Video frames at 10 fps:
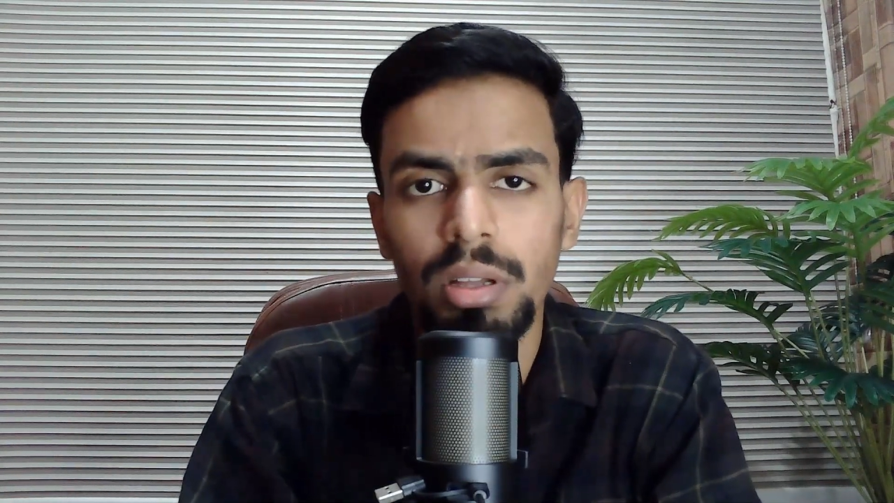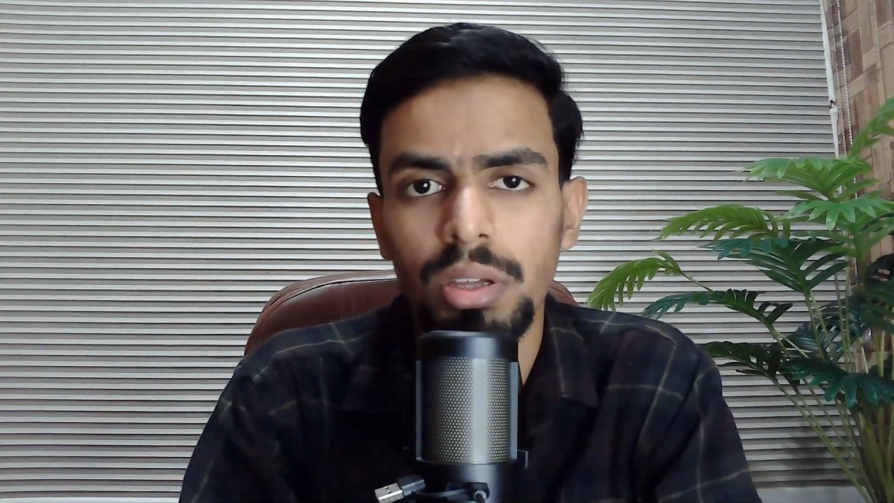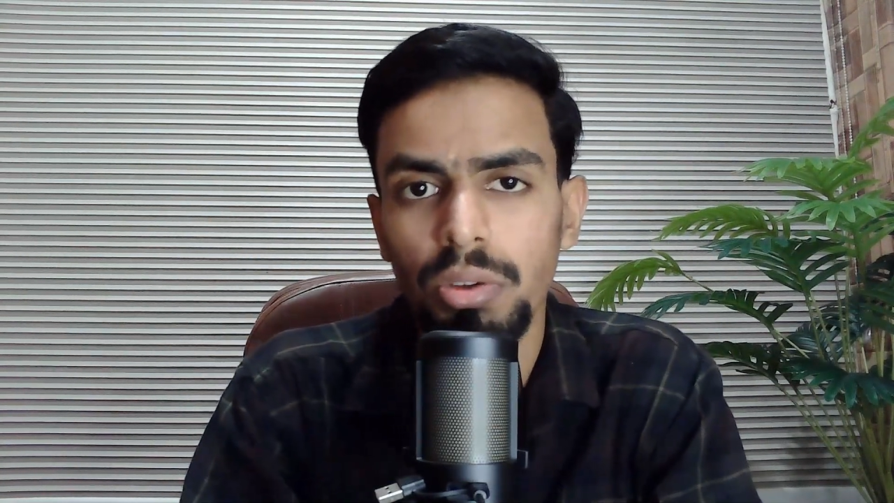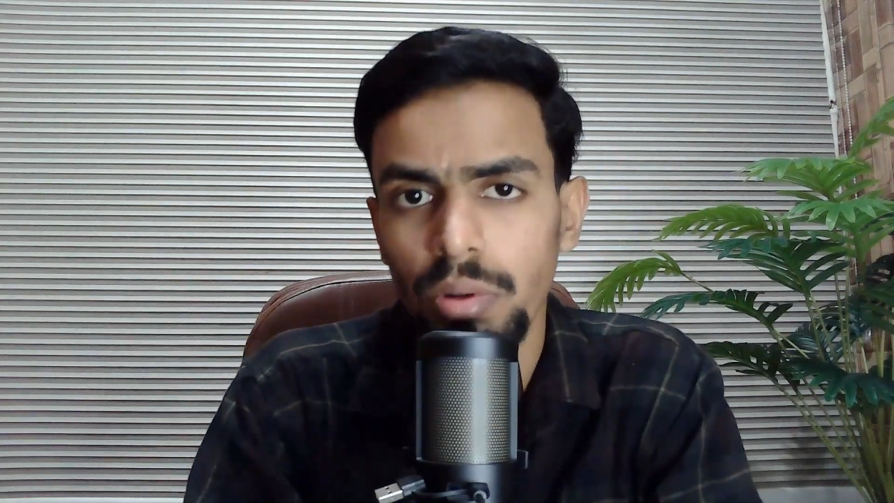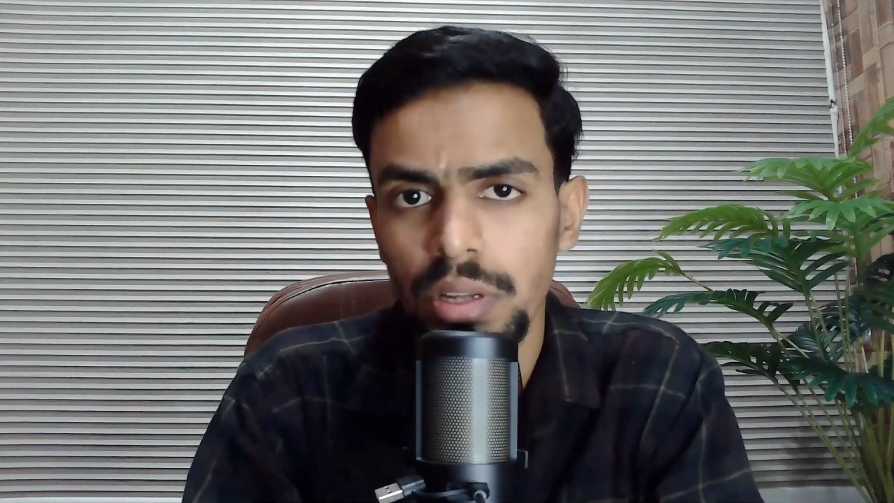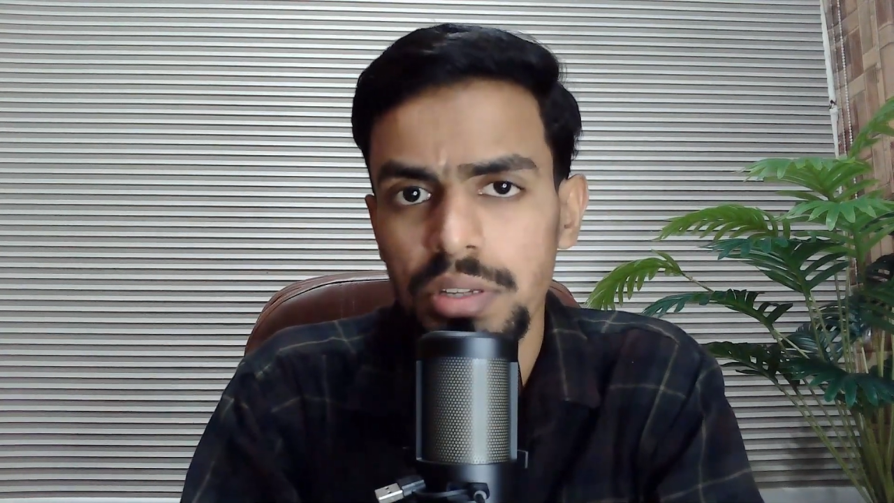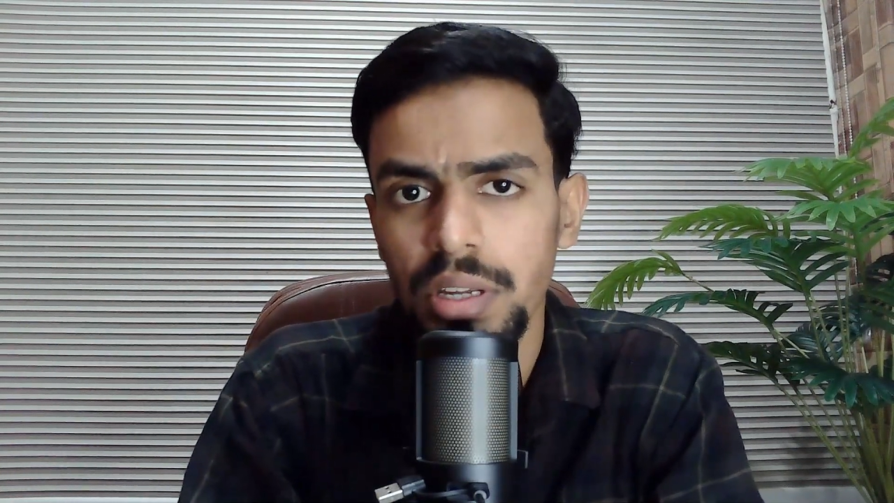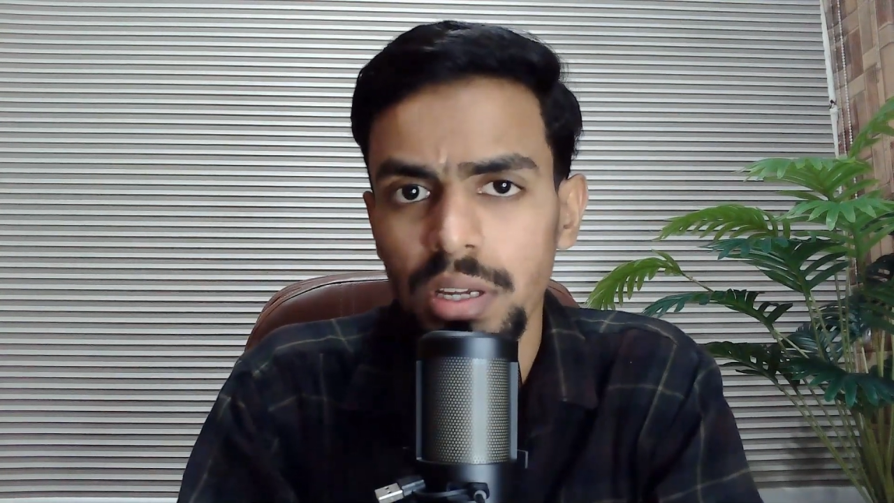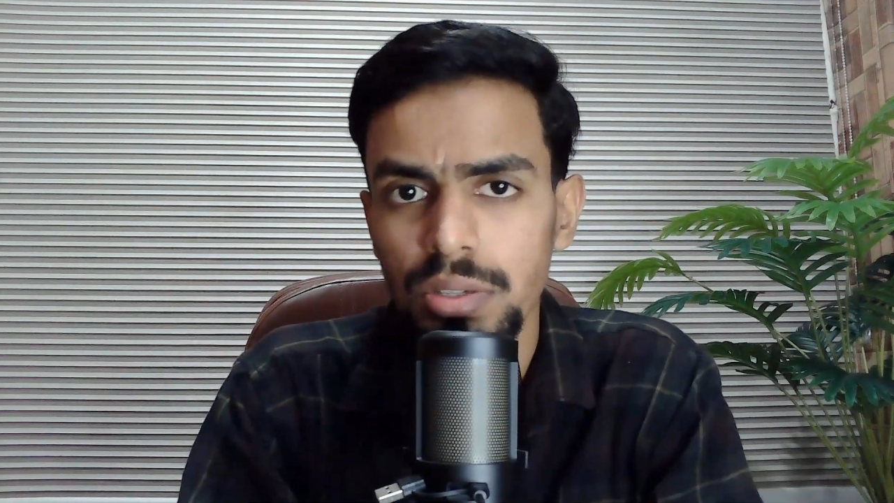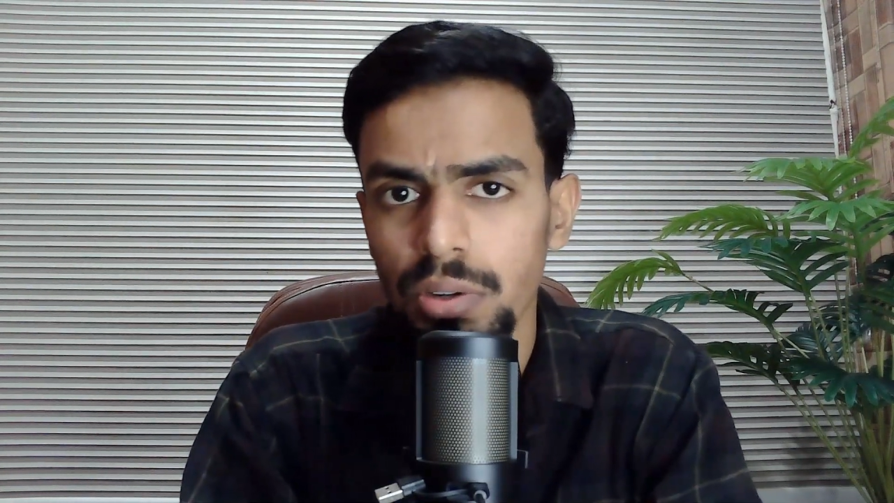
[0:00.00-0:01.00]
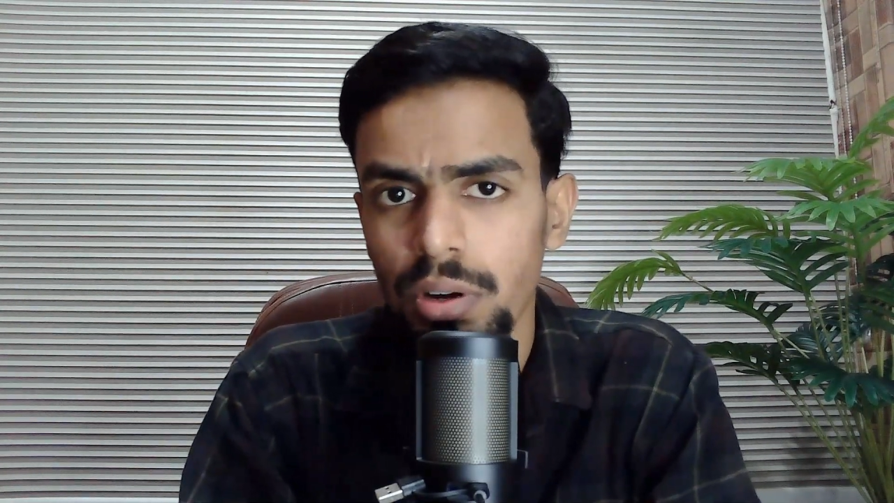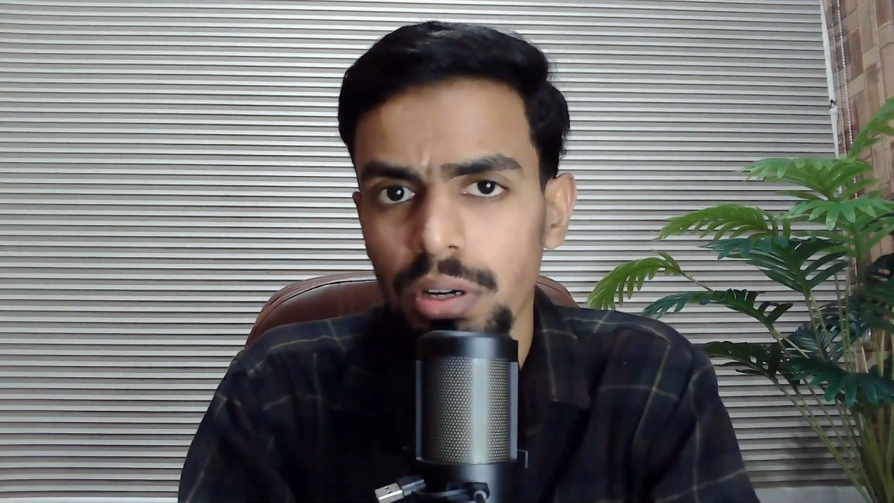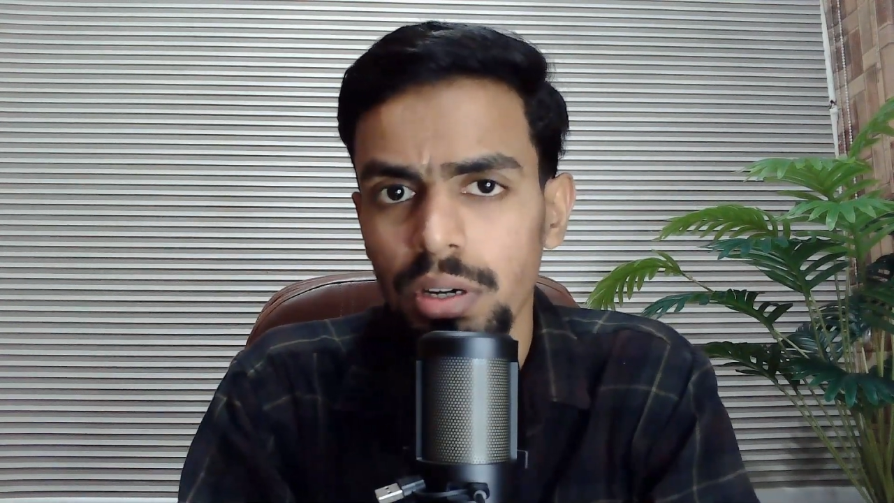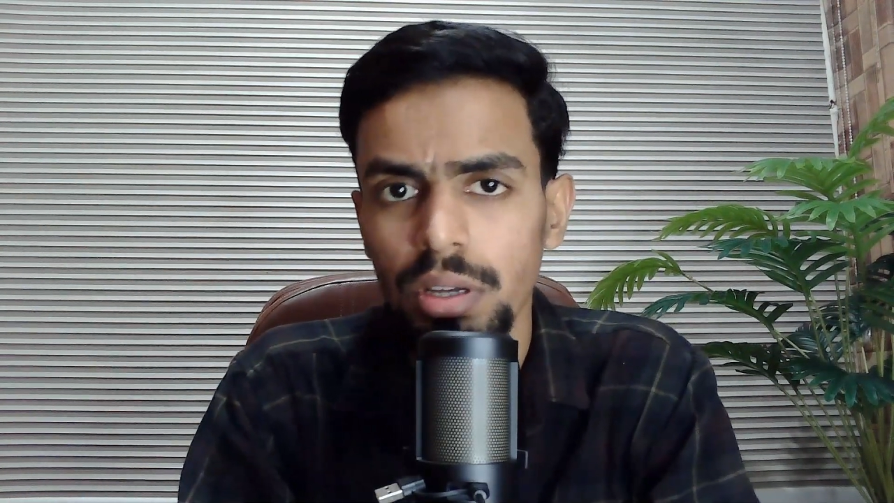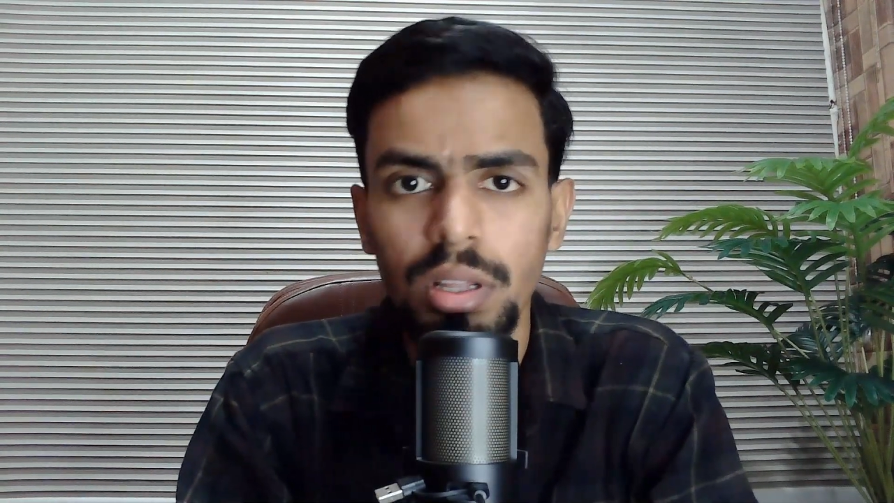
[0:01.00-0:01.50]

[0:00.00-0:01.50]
your listing is not